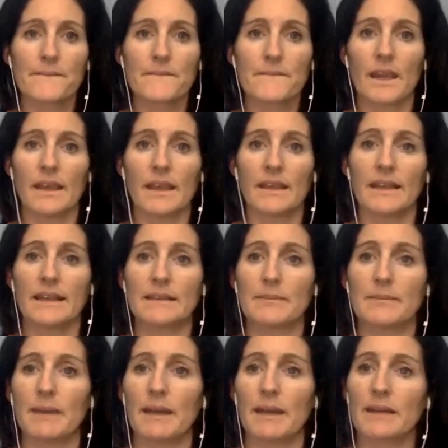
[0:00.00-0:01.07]
and connect
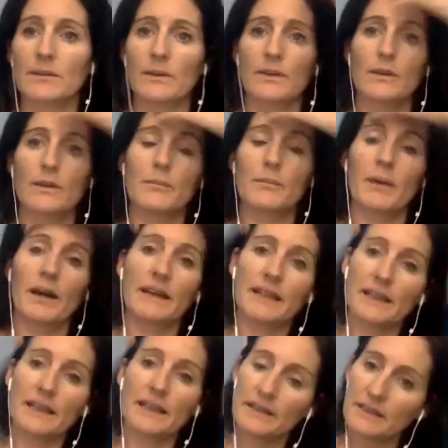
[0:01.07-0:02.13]
back with your body.